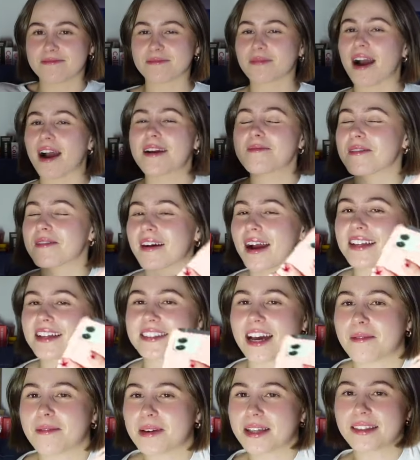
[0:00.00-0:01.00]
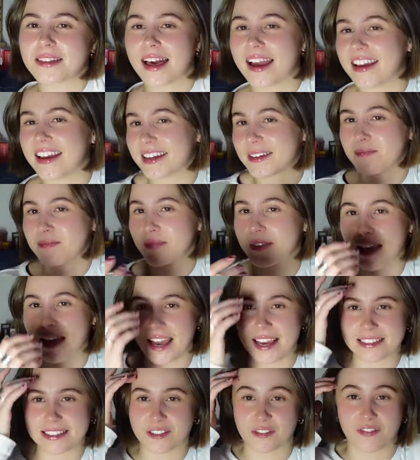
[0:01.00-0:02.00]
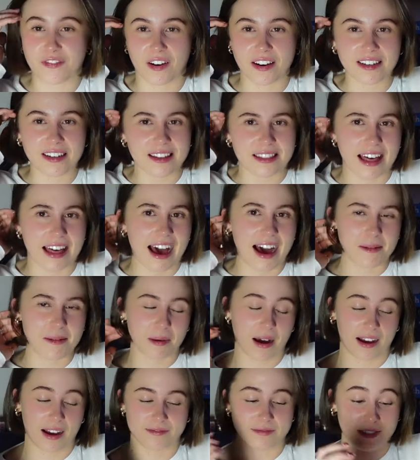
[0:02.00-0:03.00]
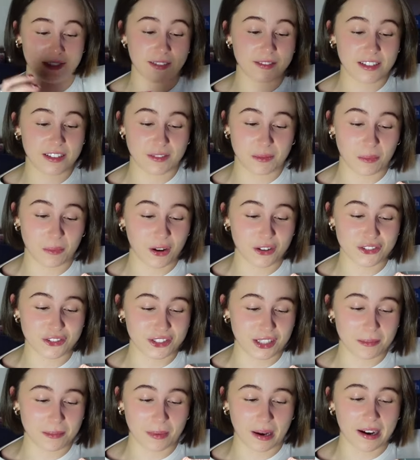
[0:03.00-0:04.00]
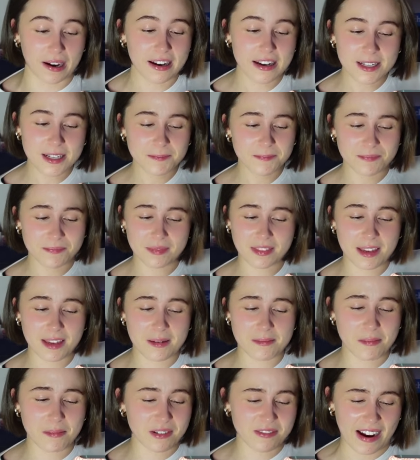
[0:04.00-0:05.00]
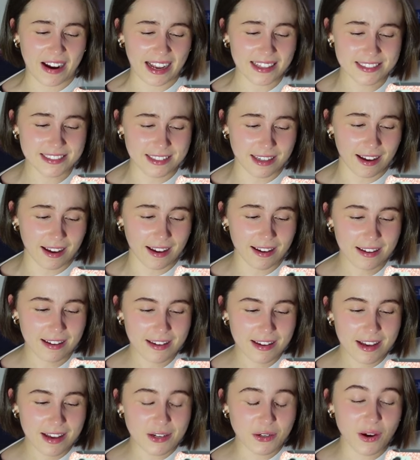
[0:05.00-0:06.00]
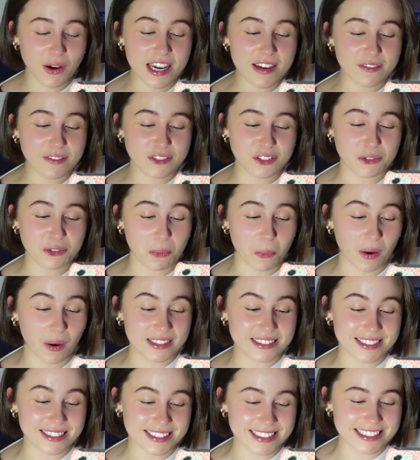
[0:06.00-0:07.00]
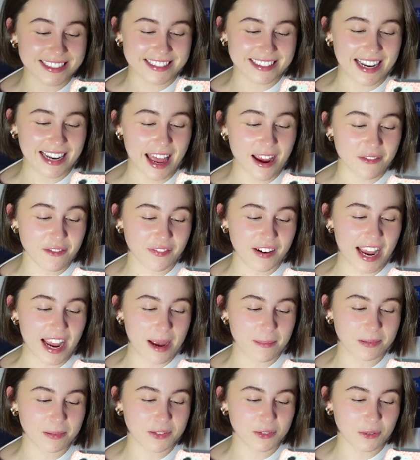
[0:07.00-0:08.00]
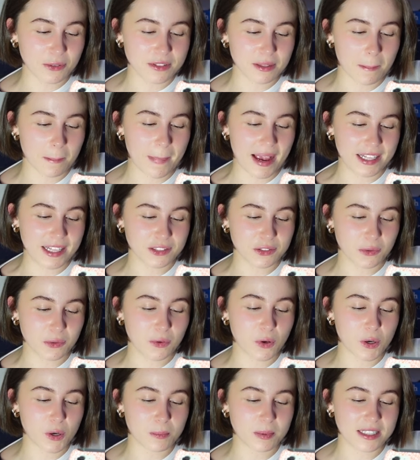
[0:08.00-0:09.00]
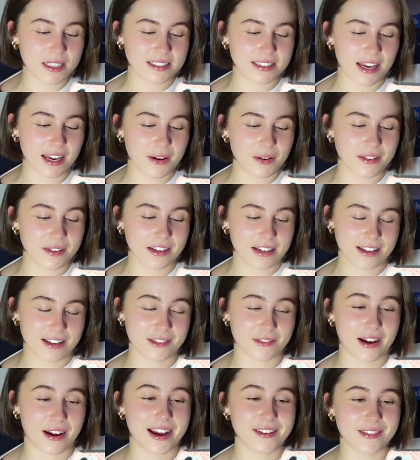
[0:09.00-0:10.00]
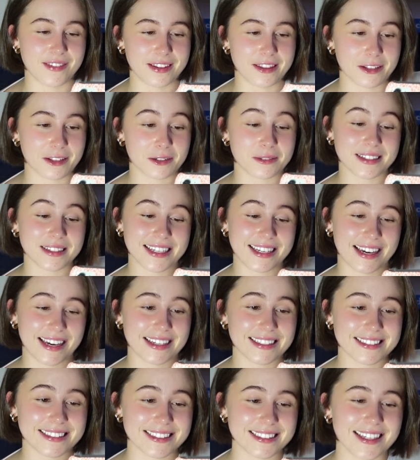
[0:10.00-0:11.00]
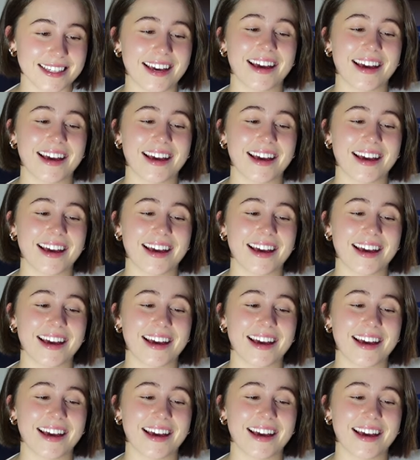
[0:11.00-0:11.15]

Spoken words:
Why Miranda? I mean, like, it's fun in that, but I've never even watched it, but Miranda, not even just one season, every episode, mental. Hope he's out there thriving though. Kiss.